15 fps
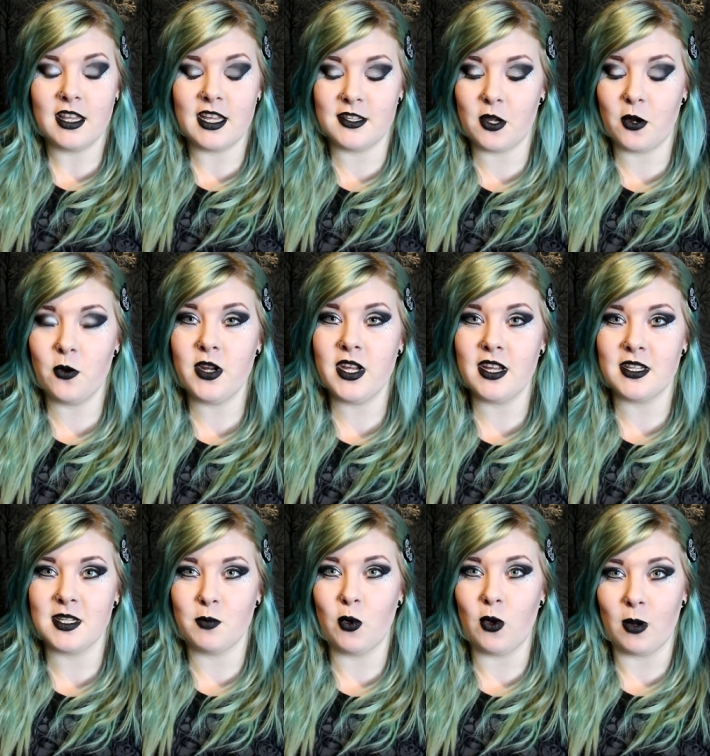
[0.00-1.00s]
It's only a
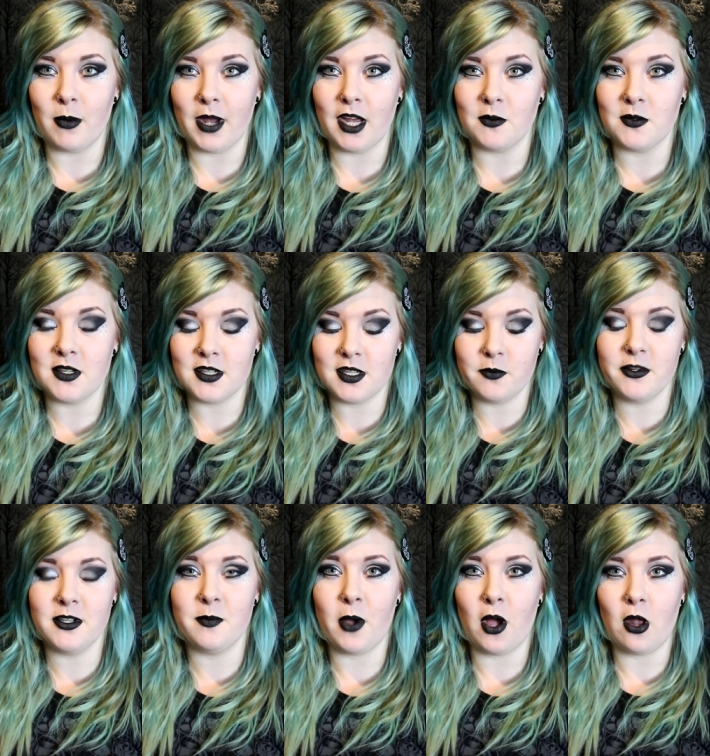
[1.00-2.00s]
small amount.
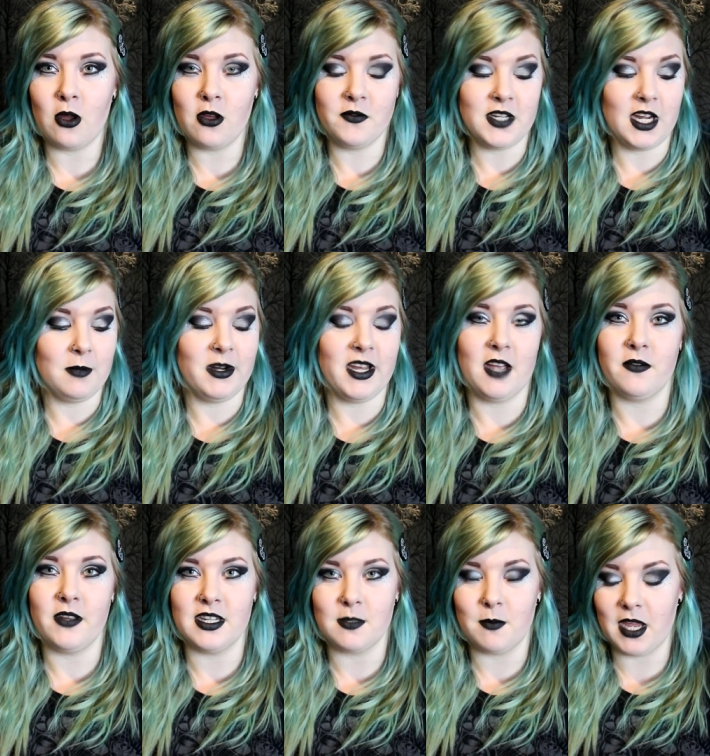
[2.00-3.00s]
Someone's put a lot of time and
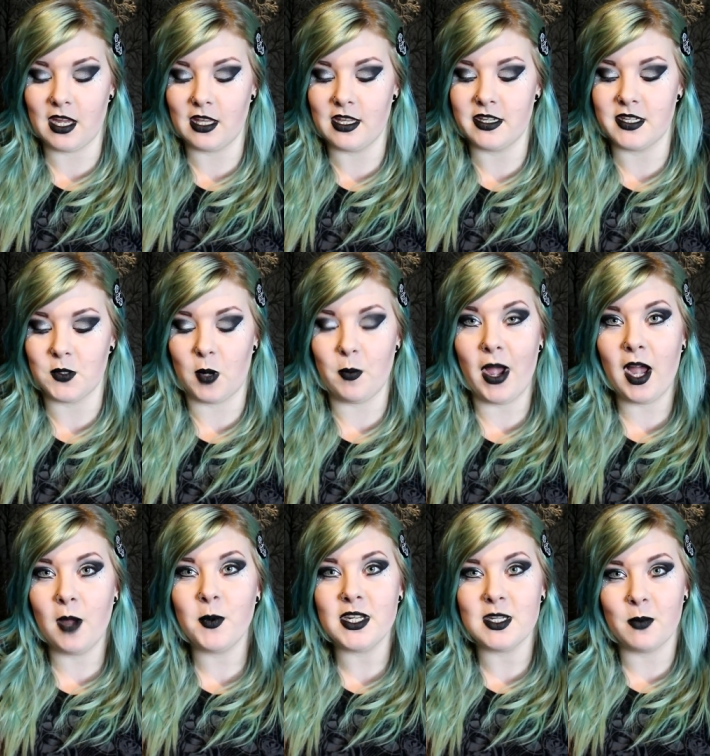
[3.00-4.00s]
effort into making this, so I'm
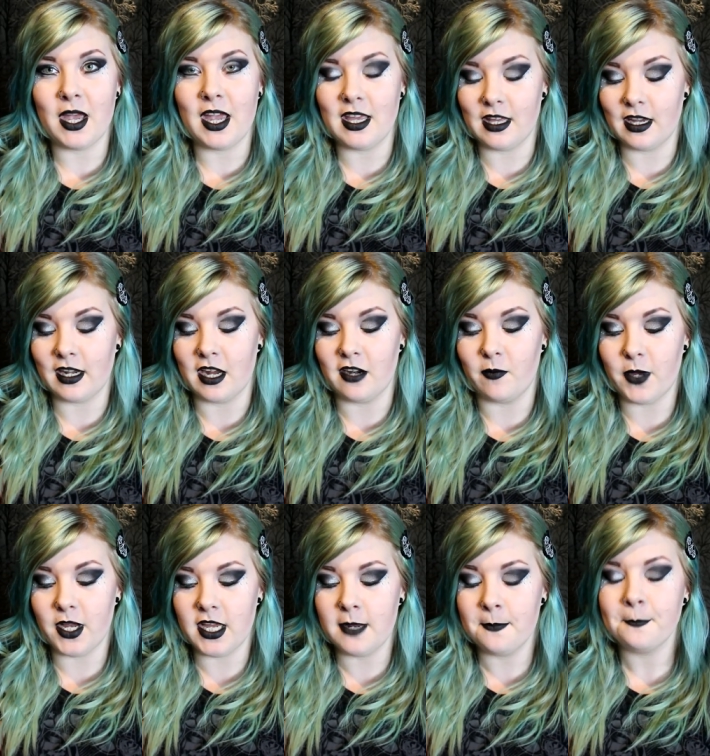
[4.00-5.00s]
happy to pay that kind of
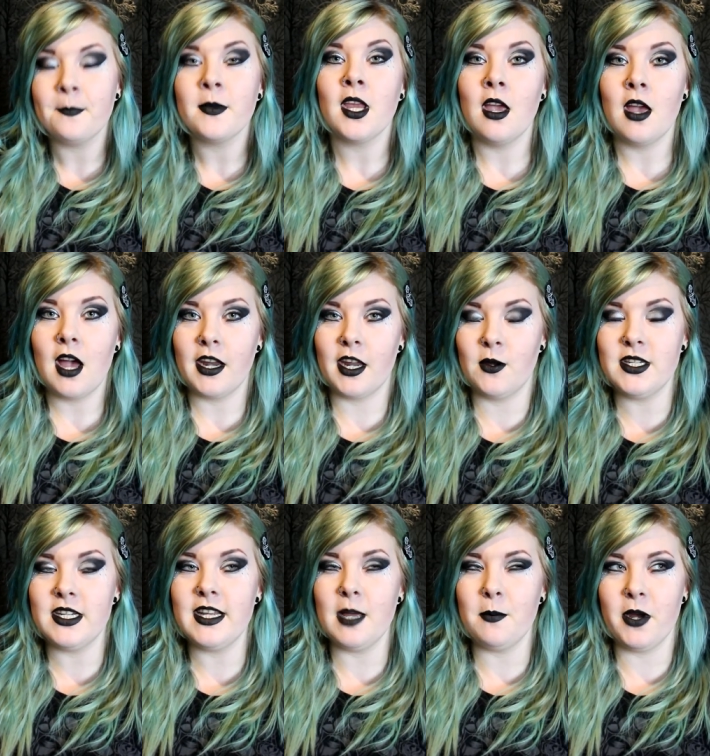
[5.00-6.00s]
money. Now, I
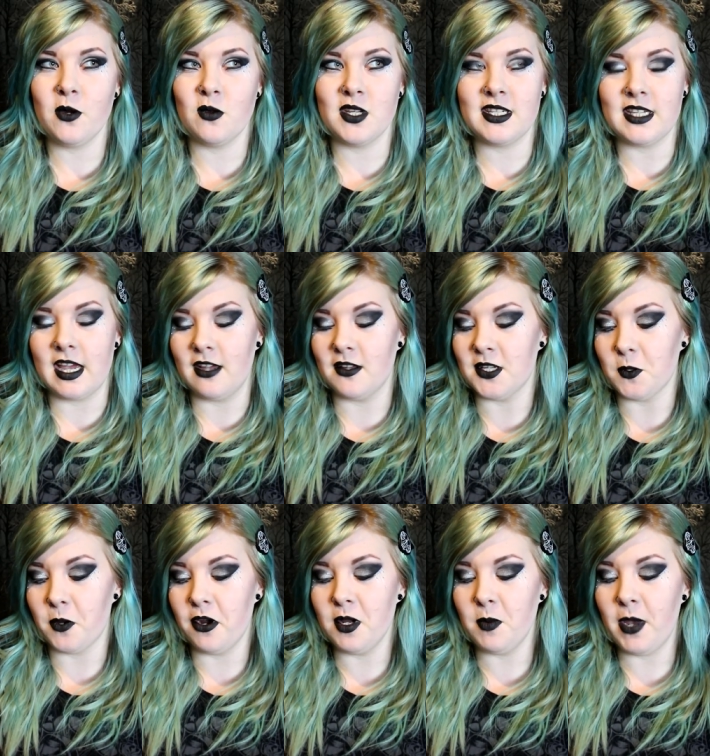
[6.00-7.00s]
did get mine on sale,
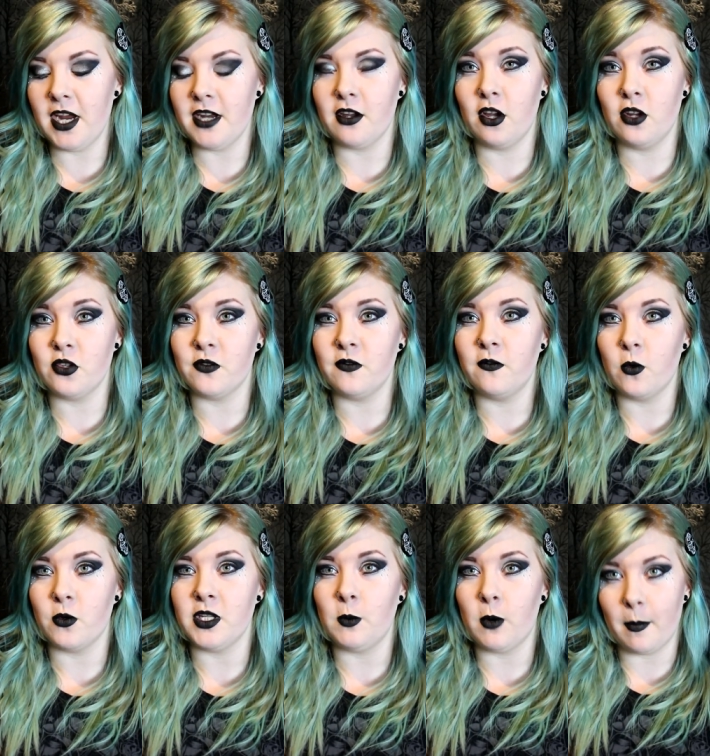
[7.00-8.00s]
so I only paid
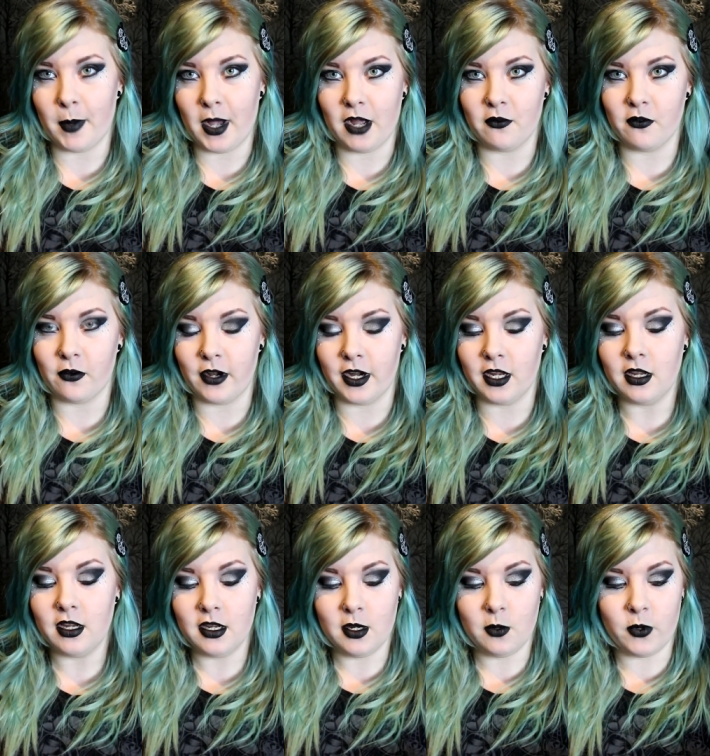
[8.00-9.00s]
£141 for it,
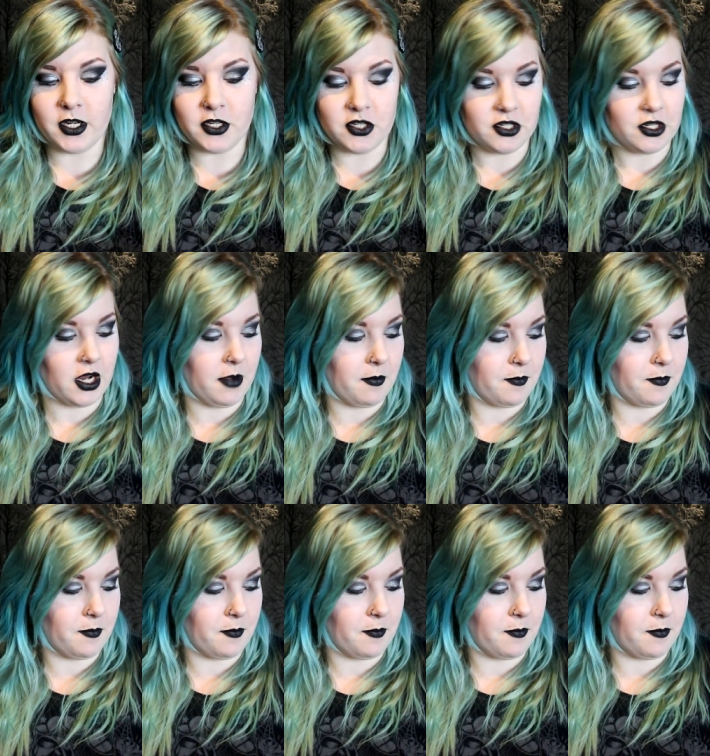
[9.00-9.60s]
which